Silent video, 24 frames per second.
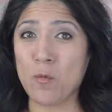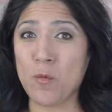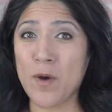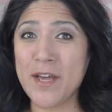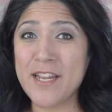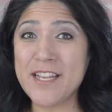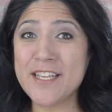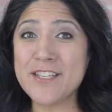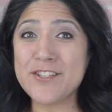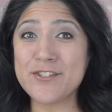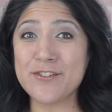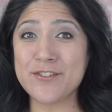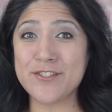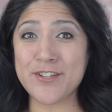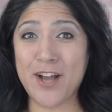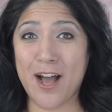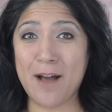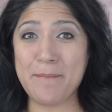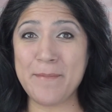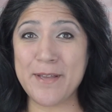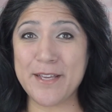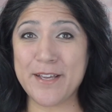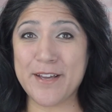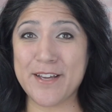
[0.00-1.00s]
What is your
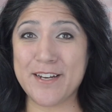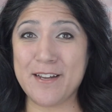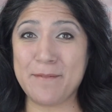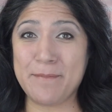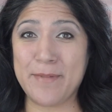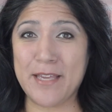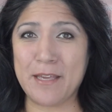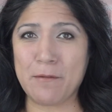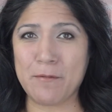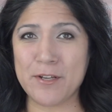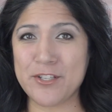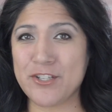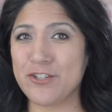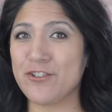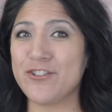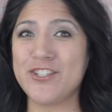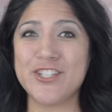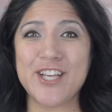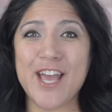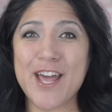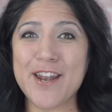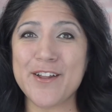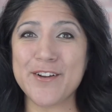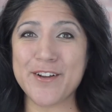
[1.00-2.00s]
topic going to be? What's your
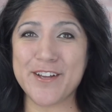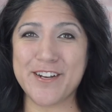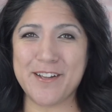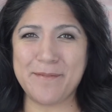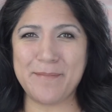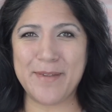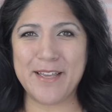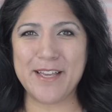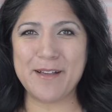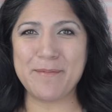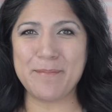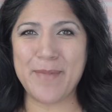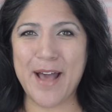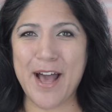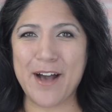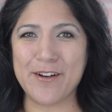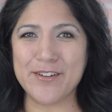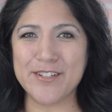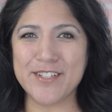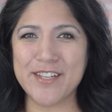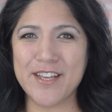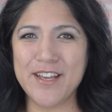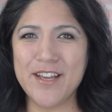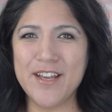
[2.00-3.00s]
channel going to be
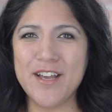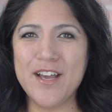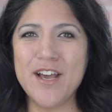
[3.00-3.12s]
about?